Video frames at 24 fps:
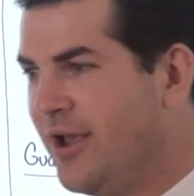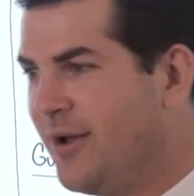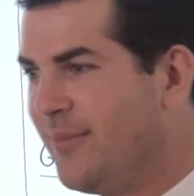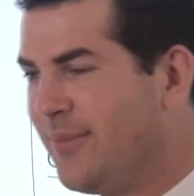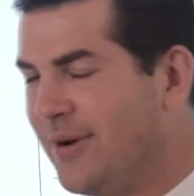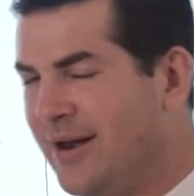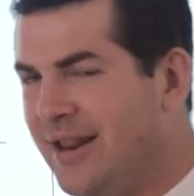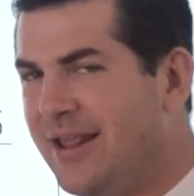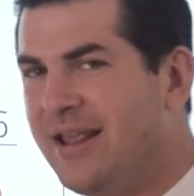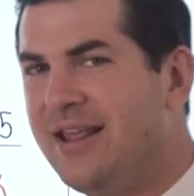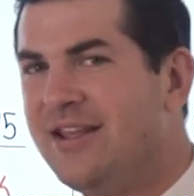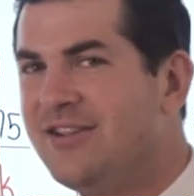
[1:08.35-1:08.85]

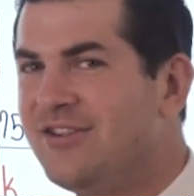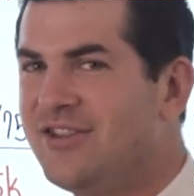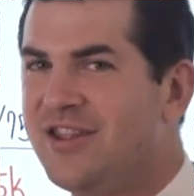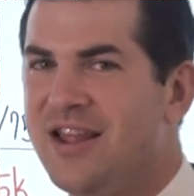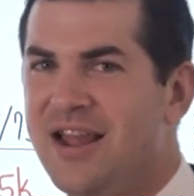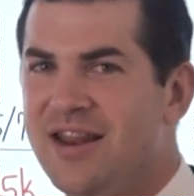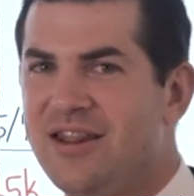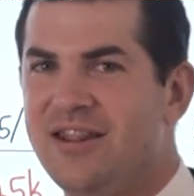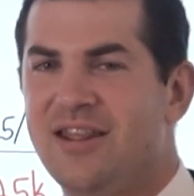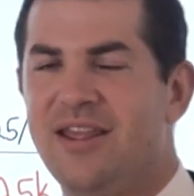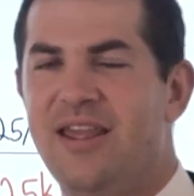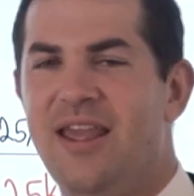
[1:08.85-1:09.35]
But is
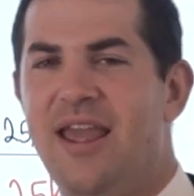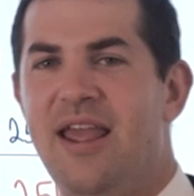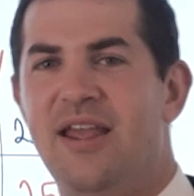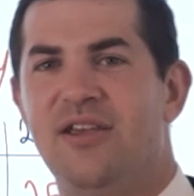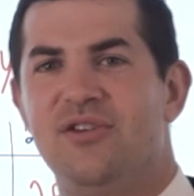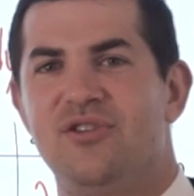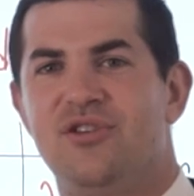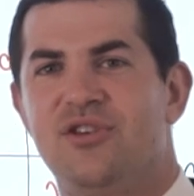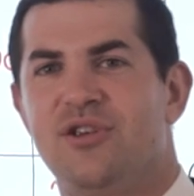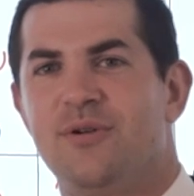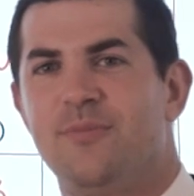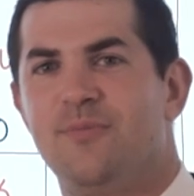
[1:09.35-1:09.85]
that the
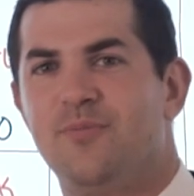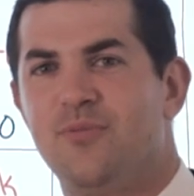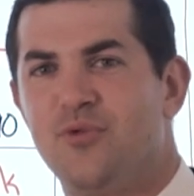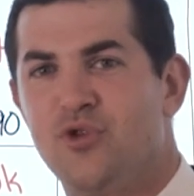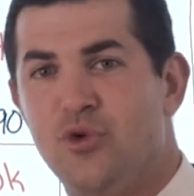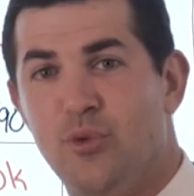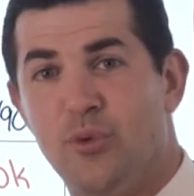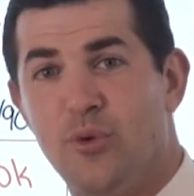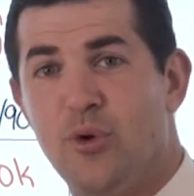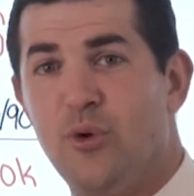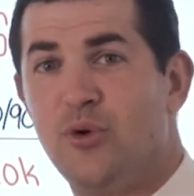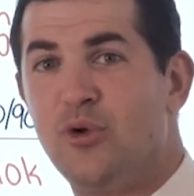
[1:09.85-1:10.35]
case?
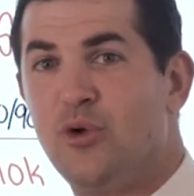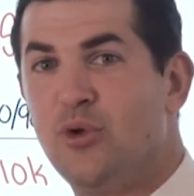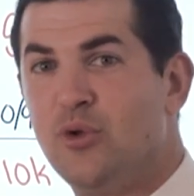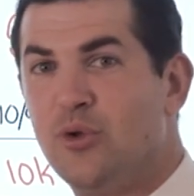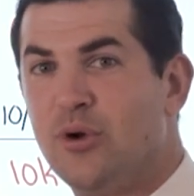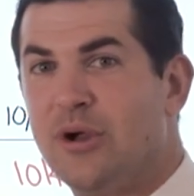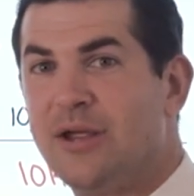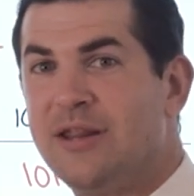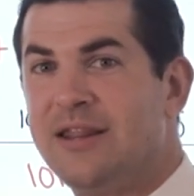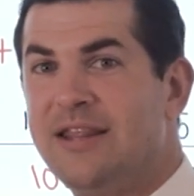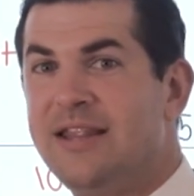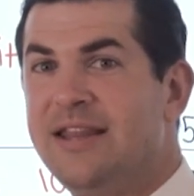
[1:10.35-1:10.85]
So we're going to
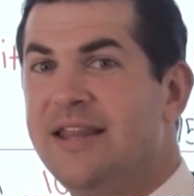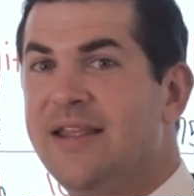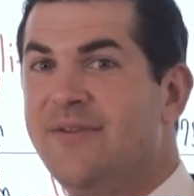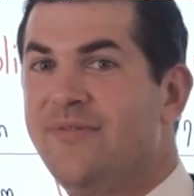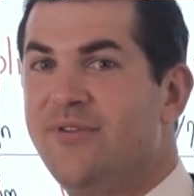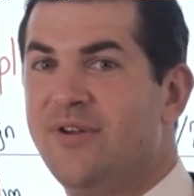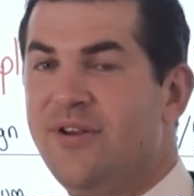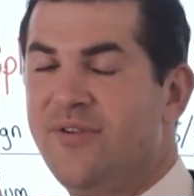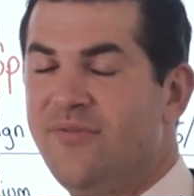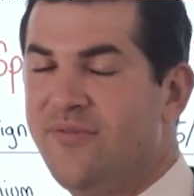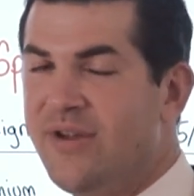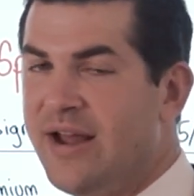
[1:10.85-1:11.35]
look at the
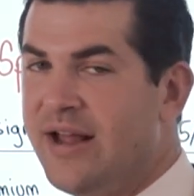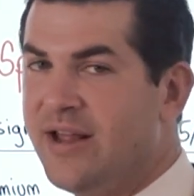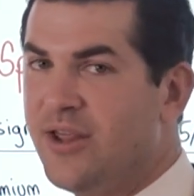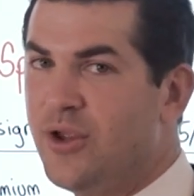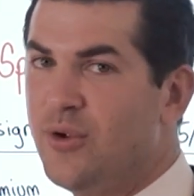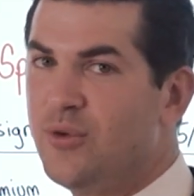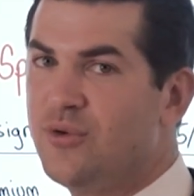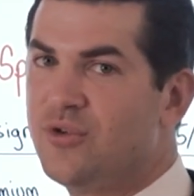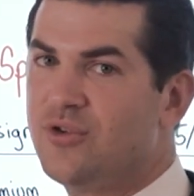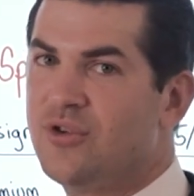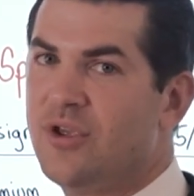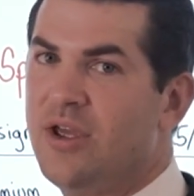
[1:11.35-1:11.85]
dividend
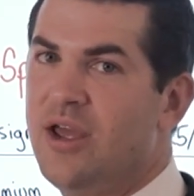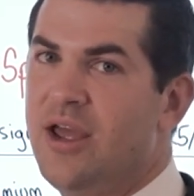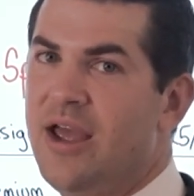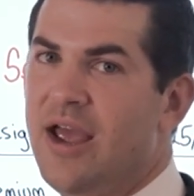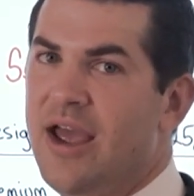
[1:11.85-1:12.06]
values